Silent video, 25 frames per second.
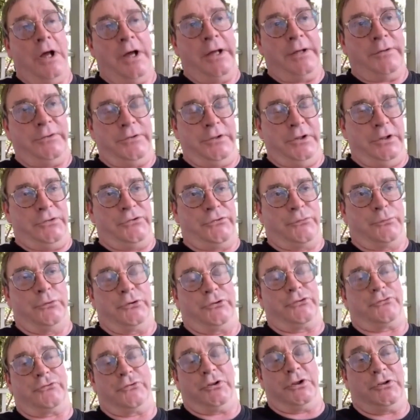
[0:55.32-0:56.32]
like these
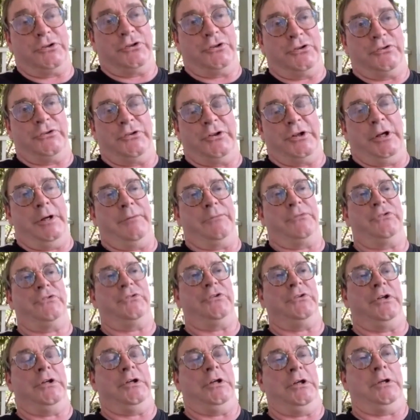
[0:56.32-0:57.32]
restrictions that I'm
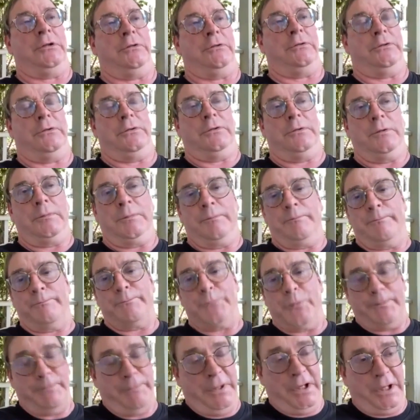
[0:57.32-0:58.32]
seeing
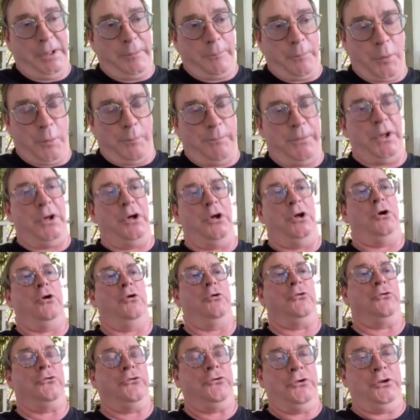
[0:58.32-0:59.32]
being
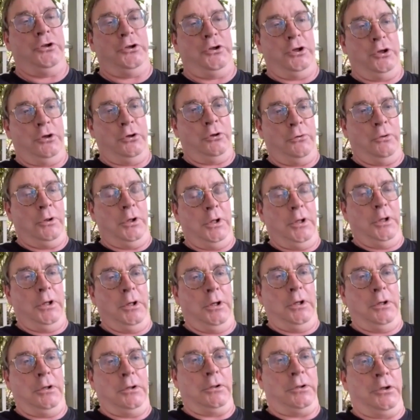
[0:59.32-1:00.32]
proposed, you know,
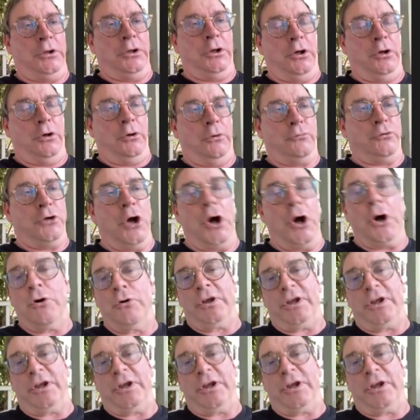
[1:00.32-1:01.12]
no